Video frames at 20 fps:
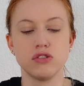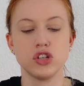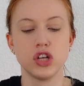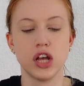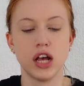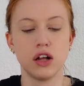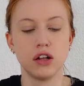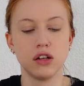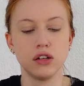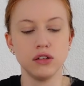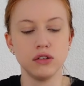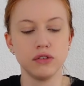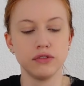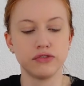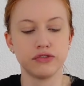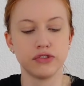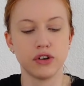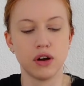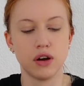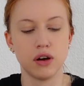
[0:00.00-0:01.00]
gel
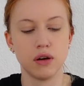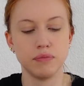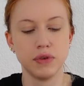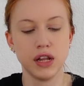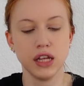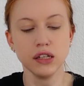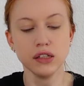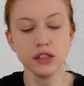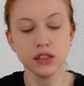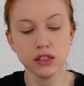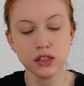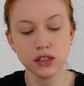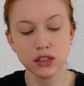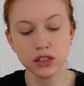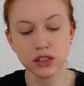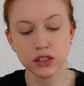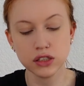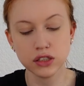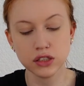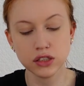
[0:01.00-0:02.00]
from
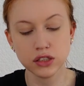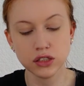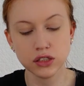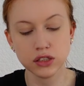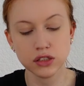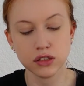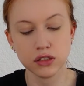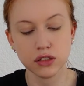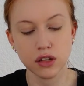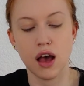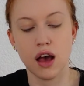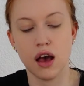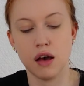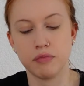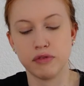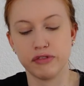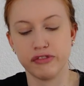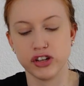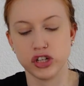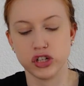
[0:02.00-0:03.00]
NYX
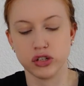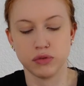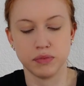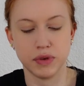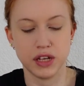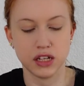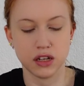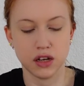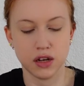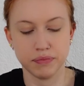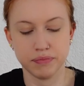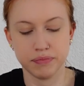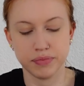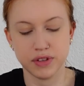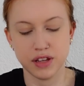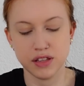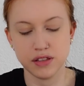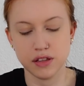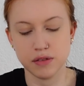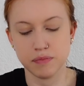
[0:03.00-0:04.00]
Professional Makeup
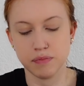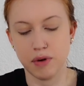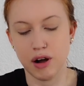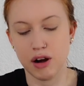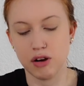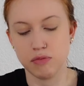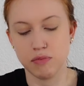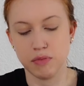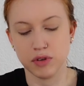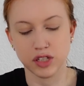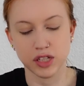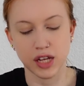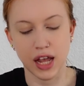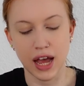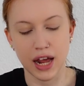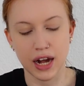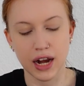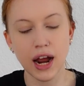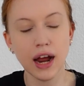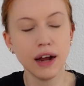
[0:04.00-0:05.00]
Tinted Brow
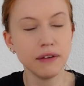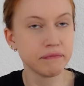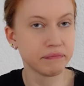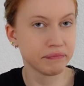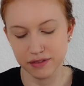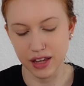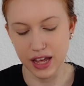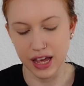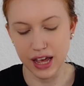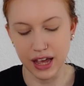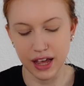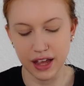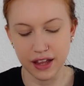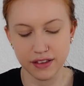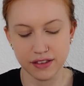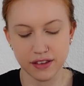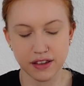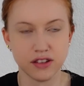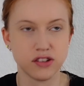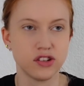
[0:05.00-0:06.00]
Mascara,
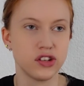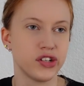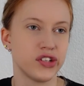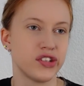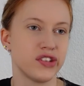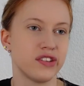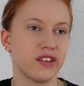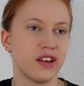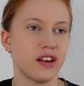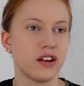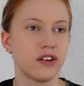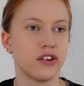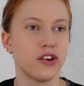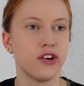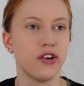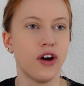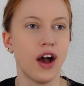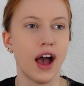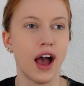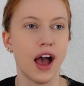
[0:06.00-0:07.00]
and it's just, I don't
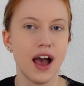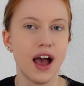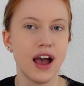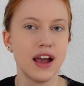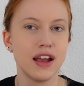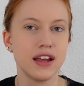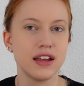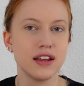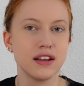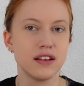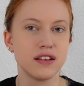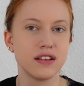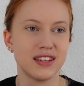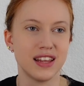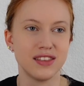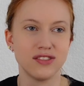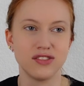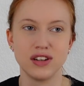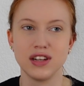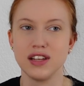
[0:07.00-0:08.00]
know, I
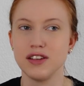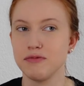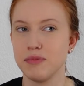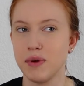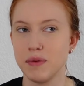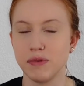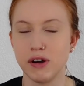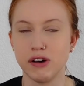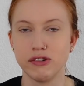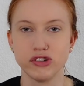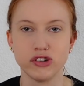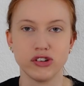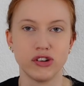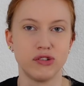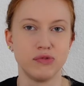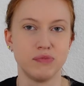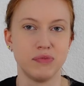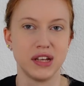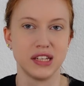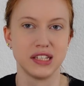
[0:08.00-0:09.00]
tend to leave my brows
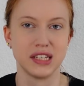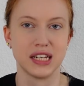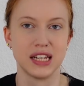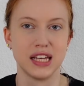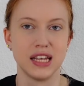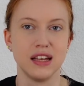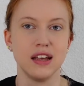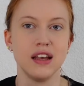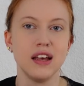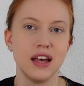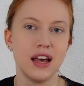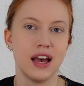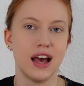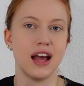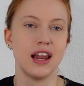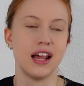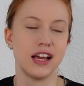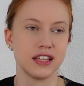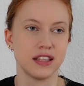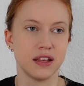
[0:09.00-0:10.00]
alone basically.
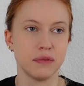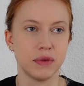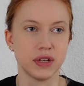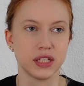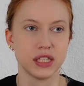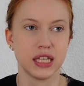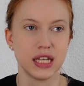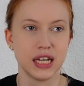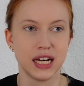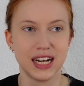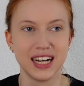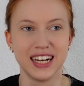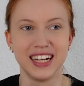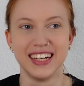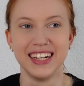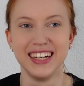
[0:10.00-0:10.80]
I like them as they are,